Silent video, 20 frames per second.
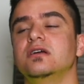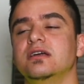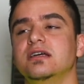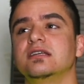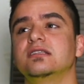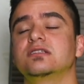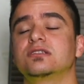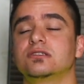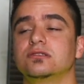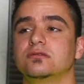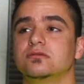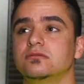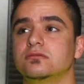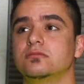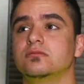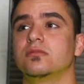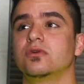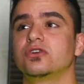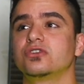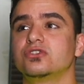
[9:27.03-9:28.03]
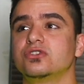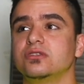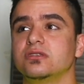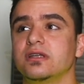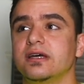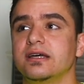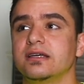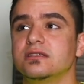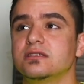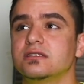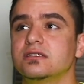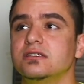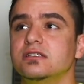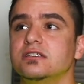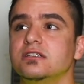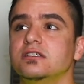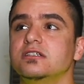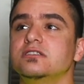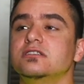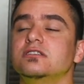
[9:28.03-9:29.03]
It's merchandise.
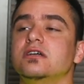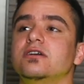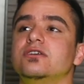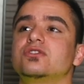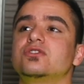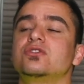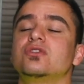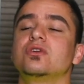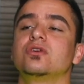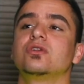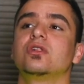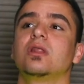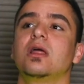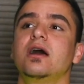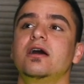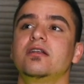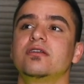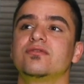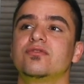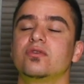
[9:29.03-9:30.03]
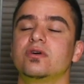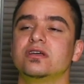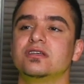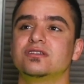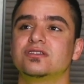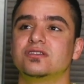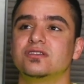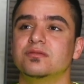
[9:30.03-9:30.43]
So there are a lot of ways